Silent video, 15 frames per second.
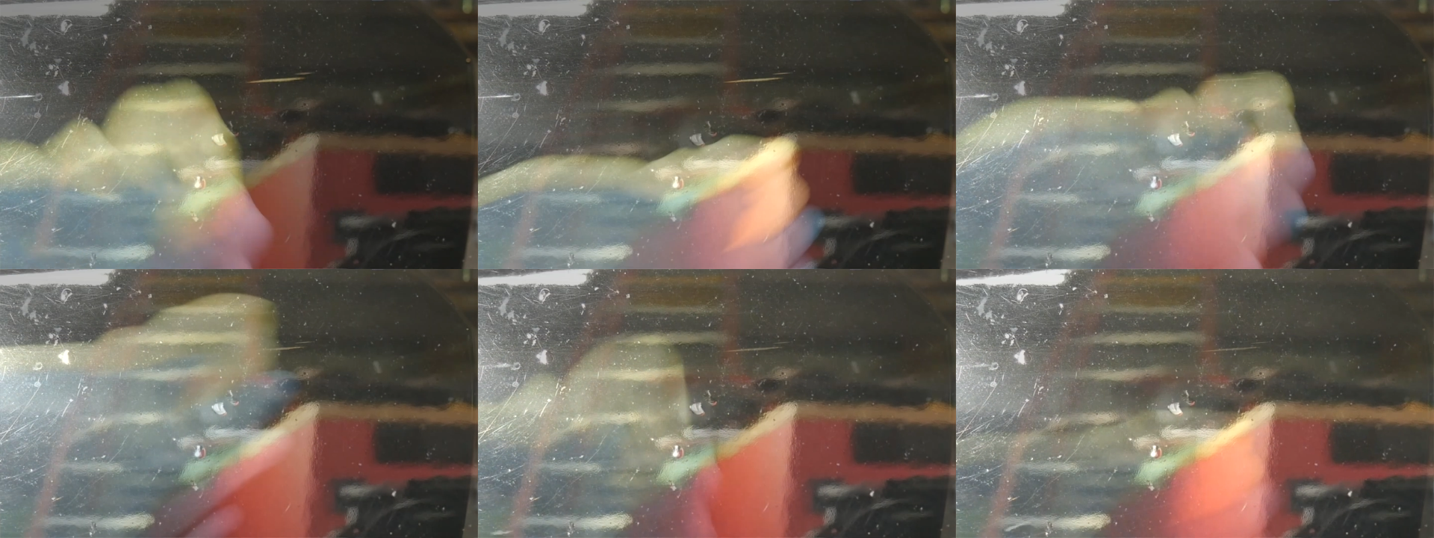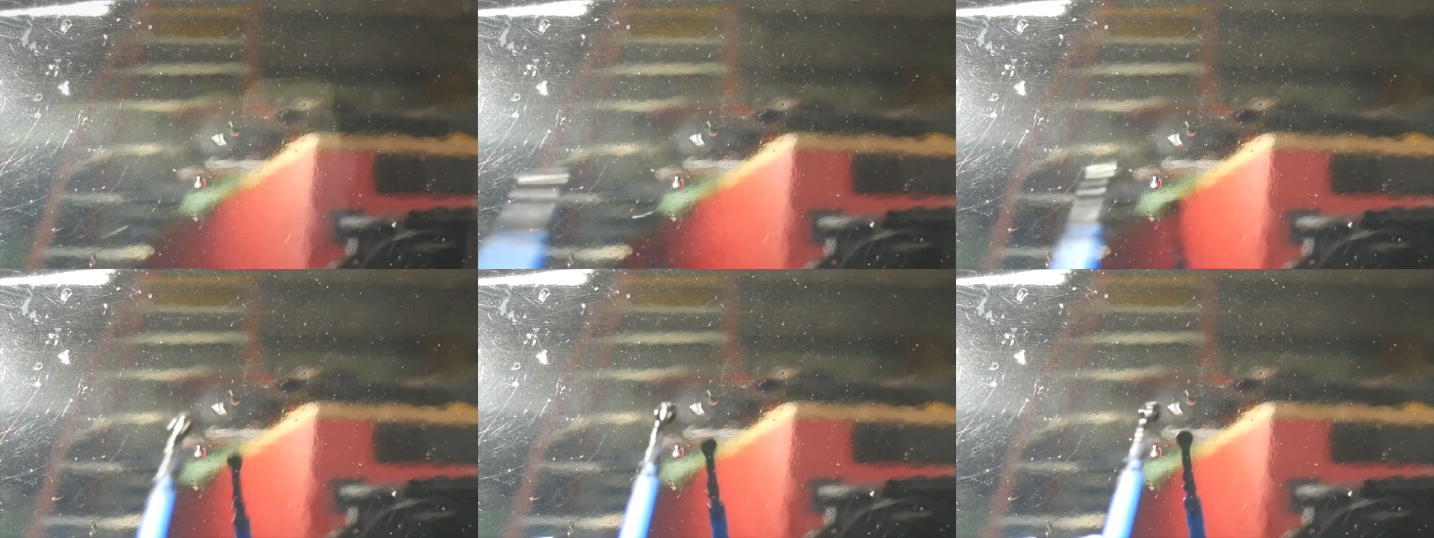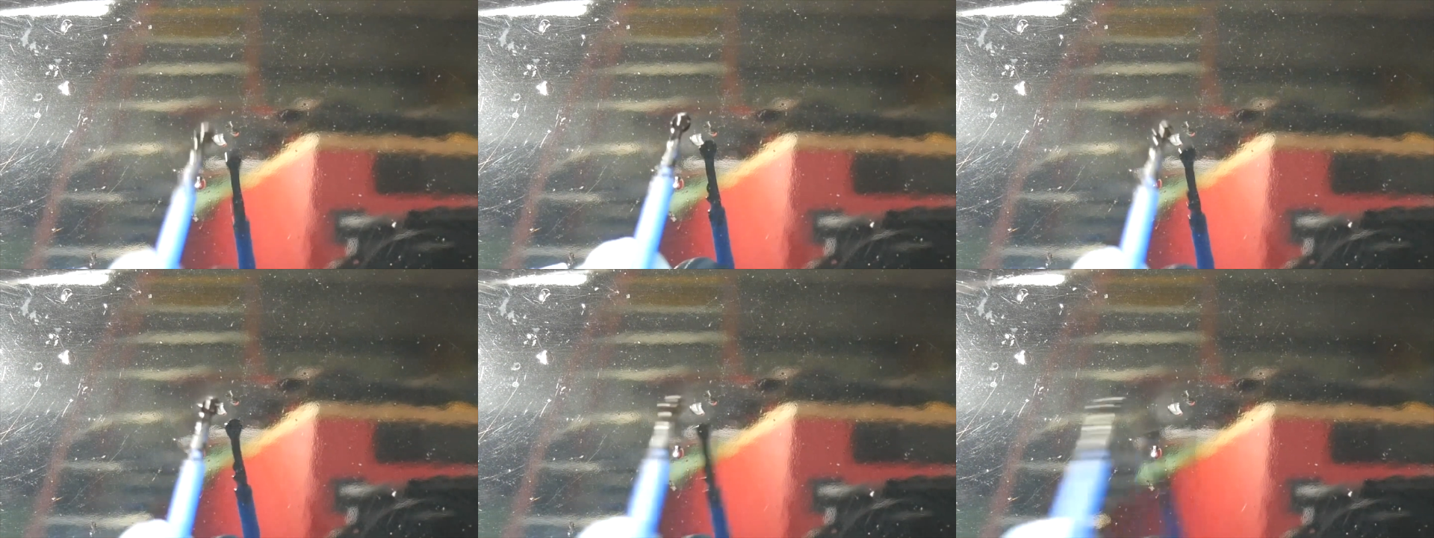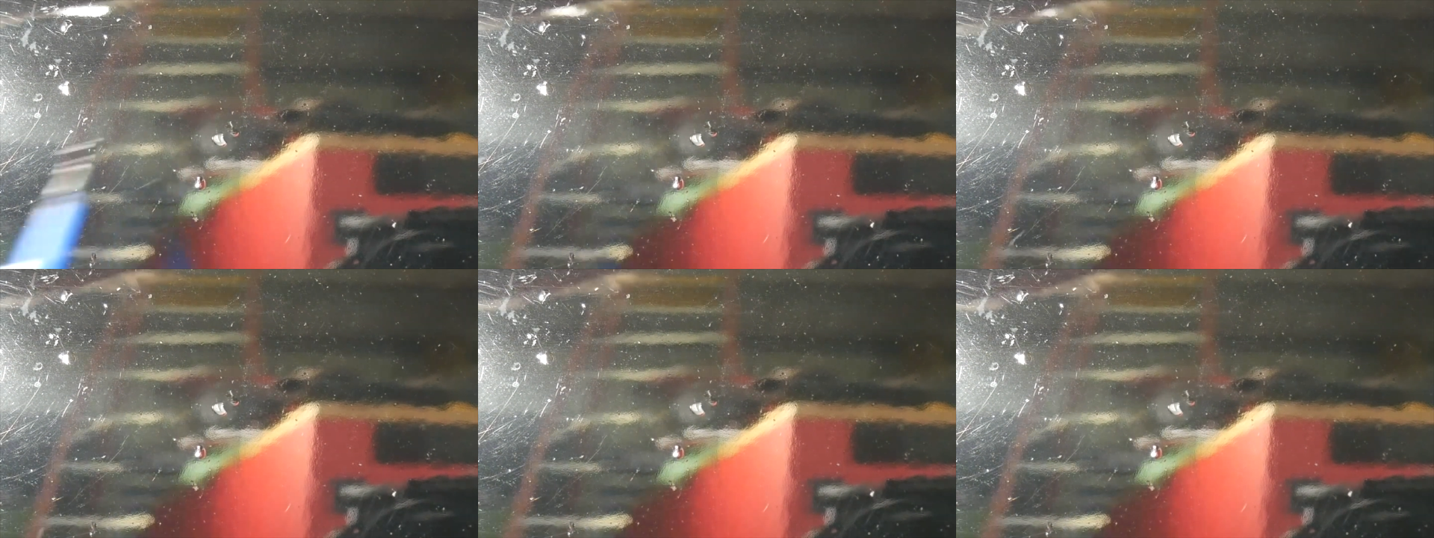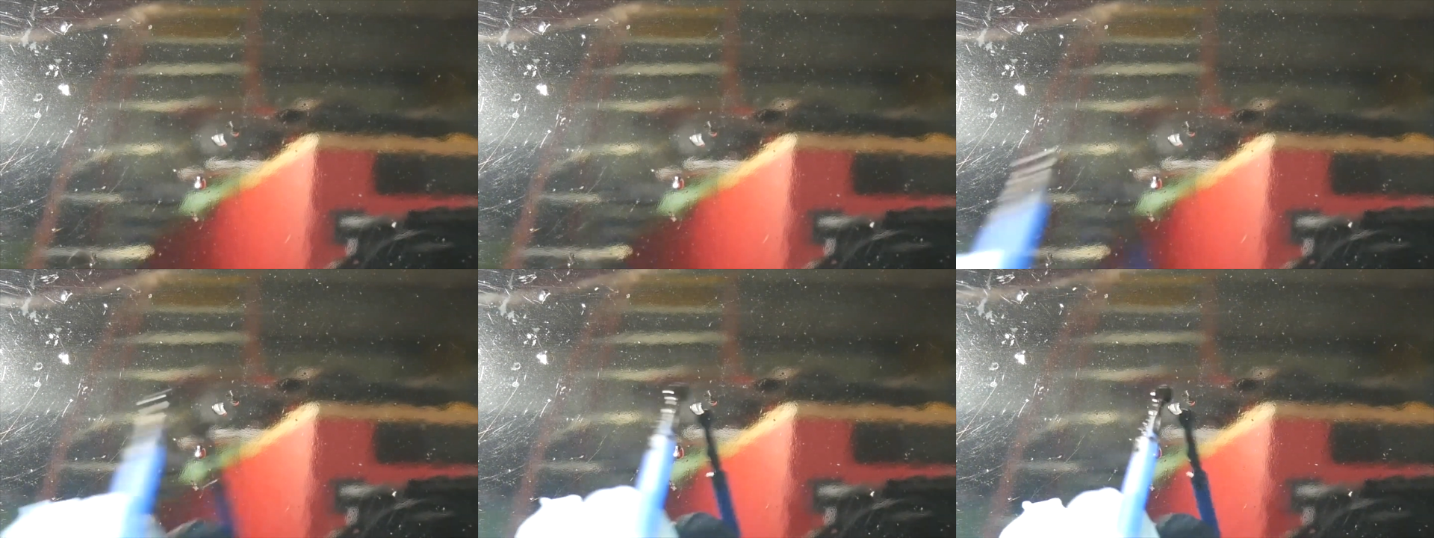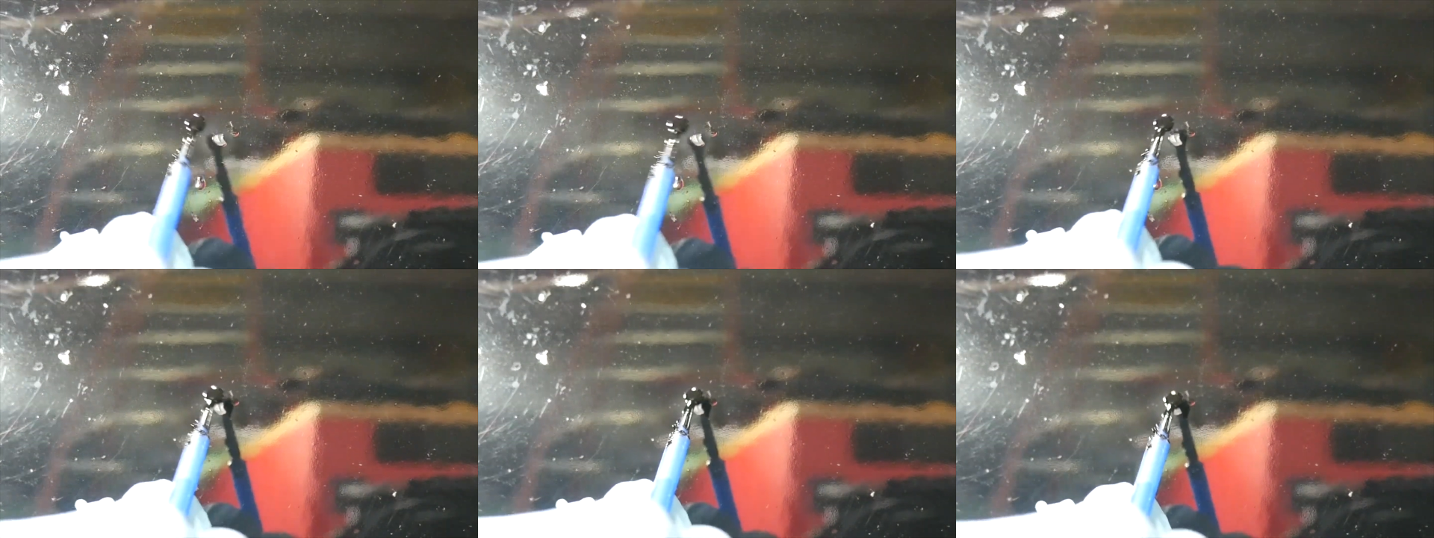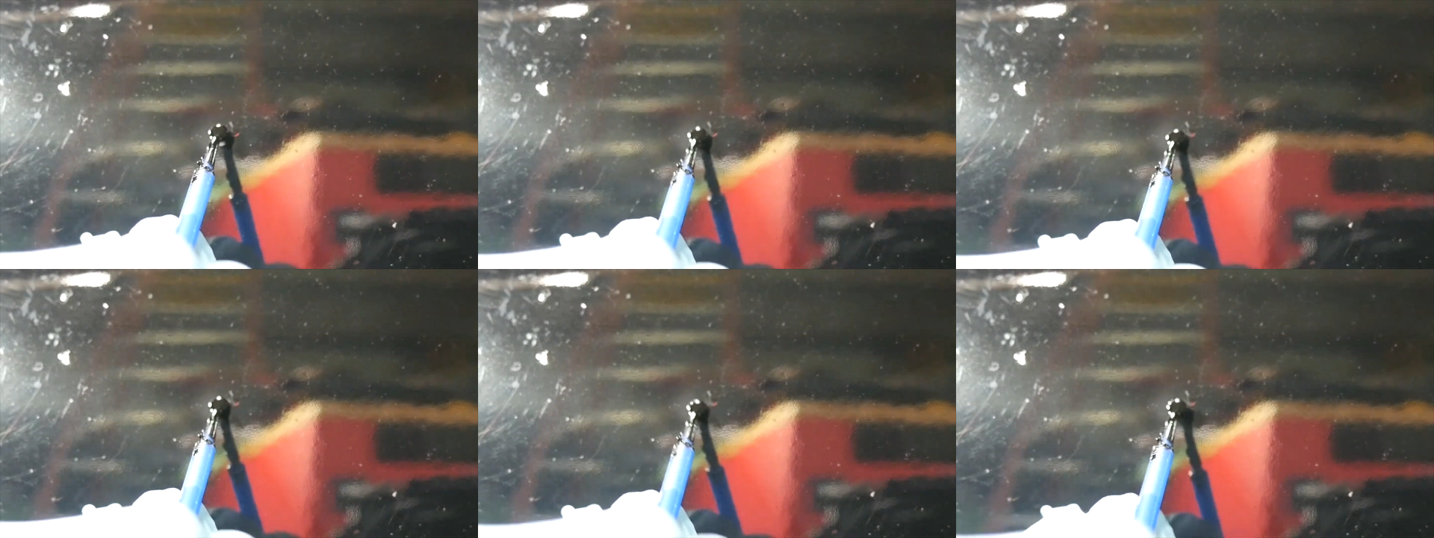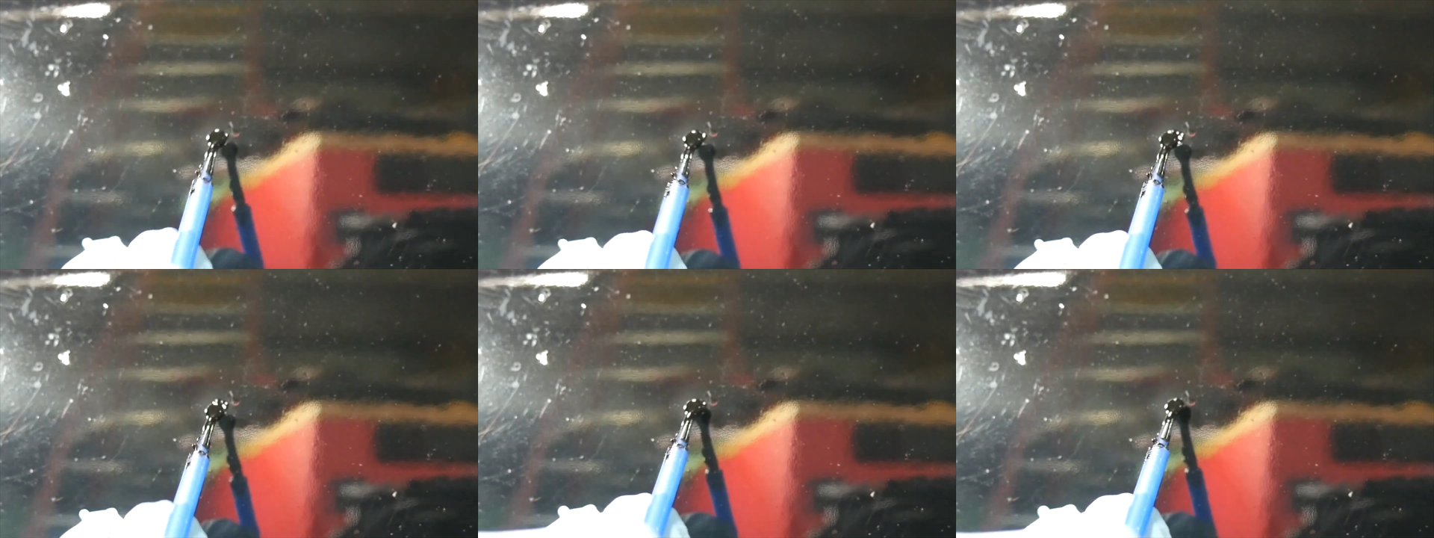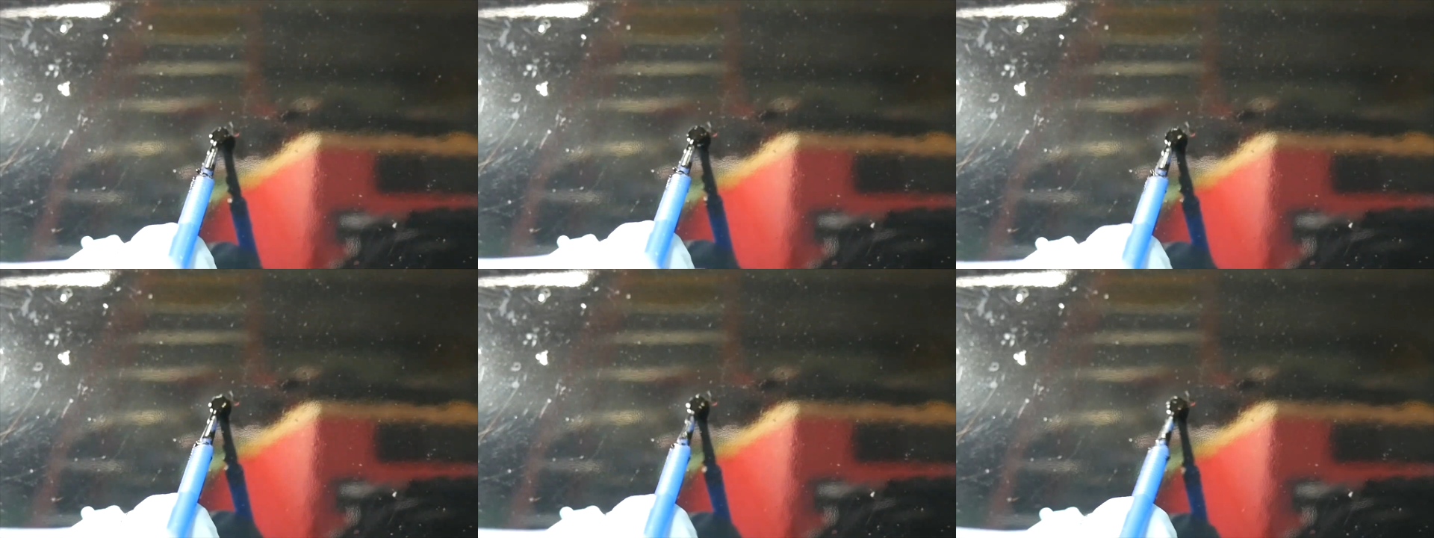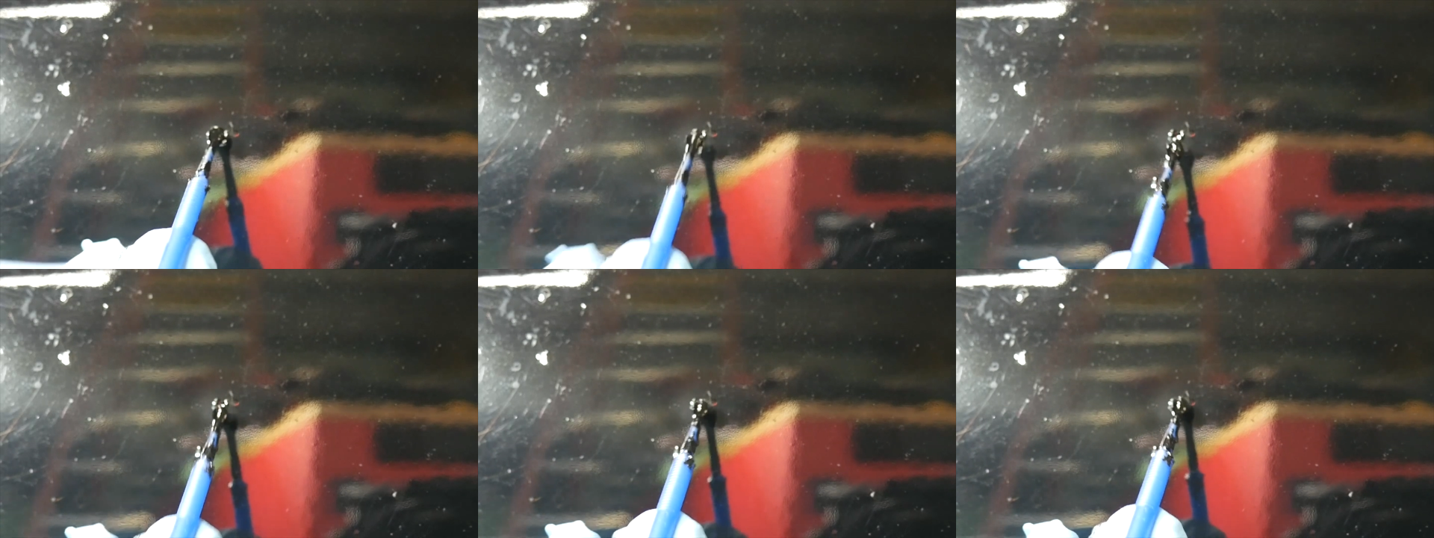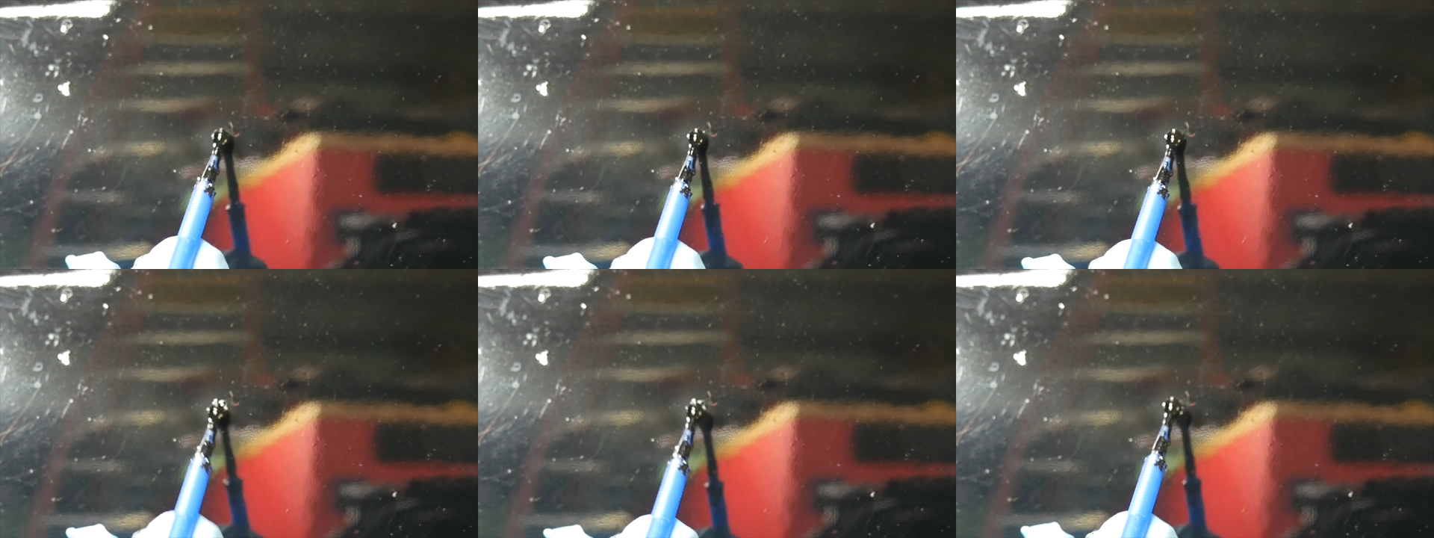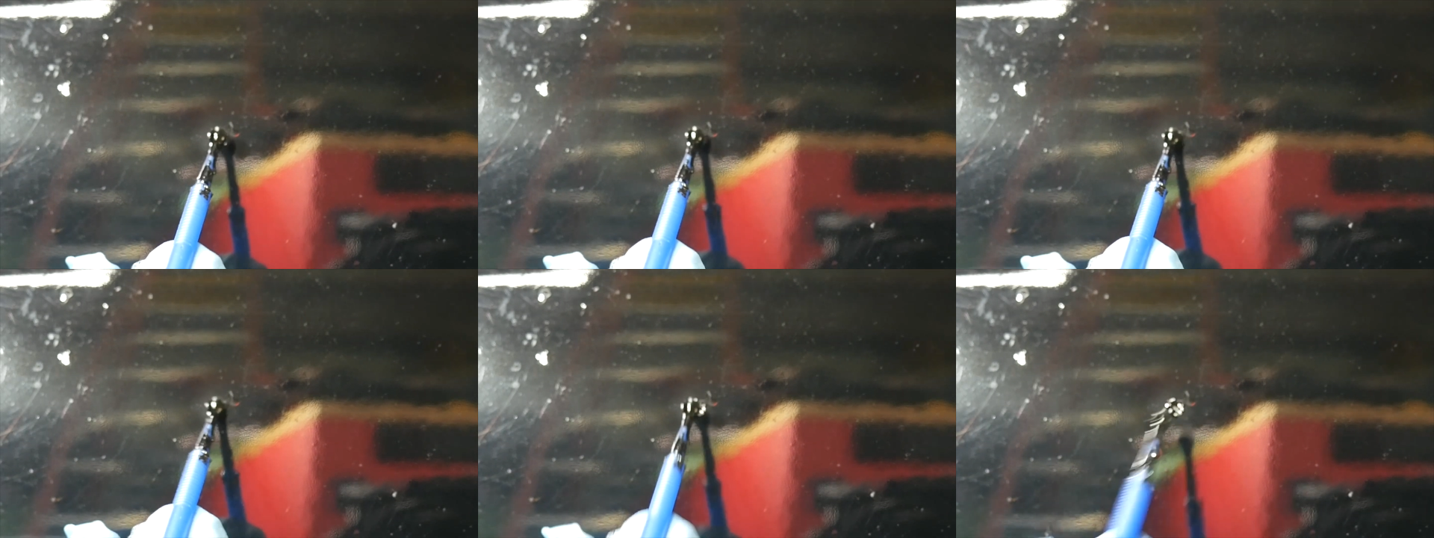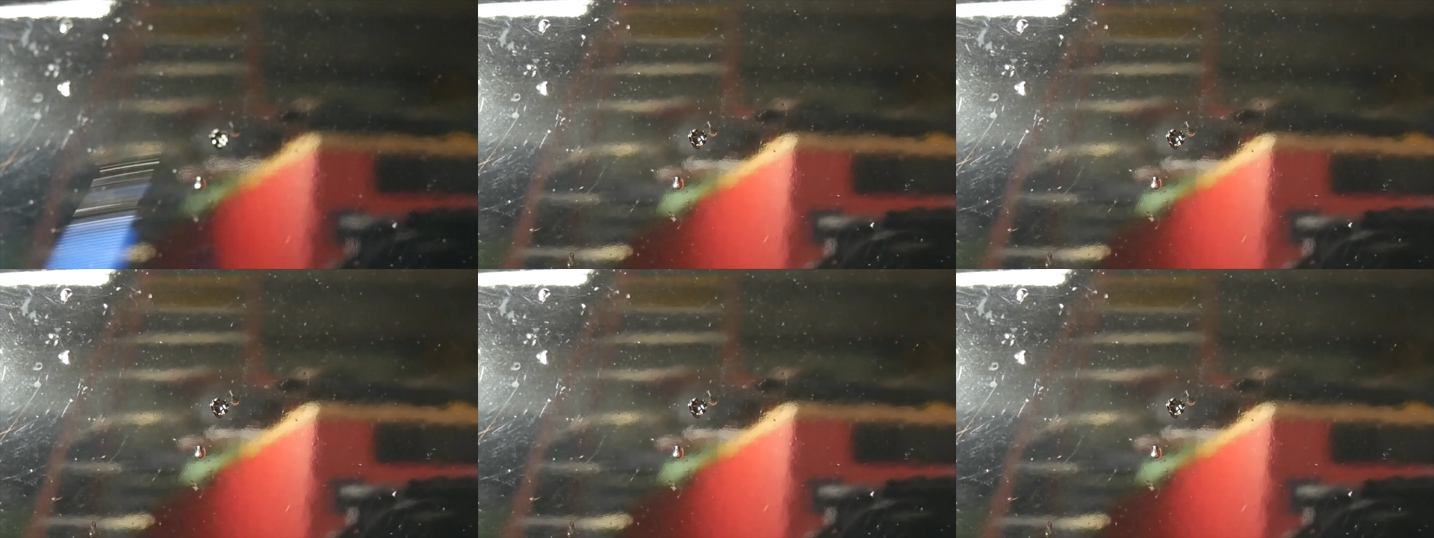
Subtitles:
[unreadable: no face in view]